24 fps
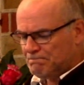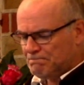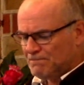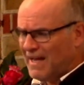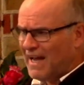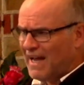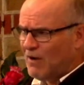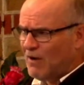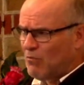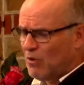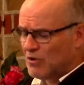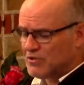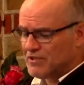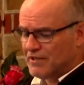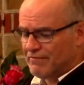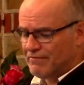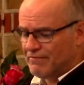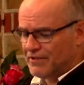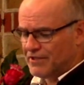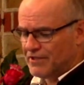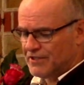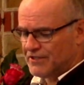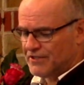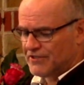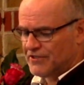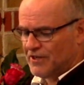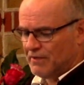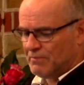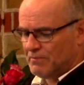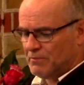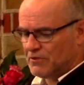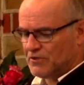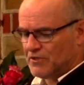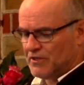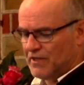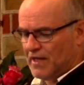How was it for the
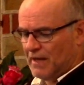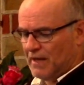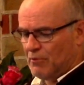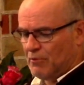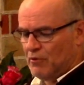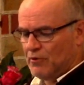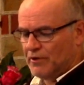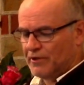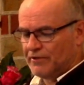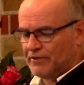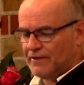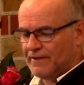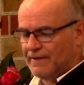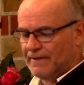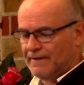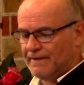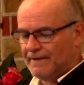disciples at that point?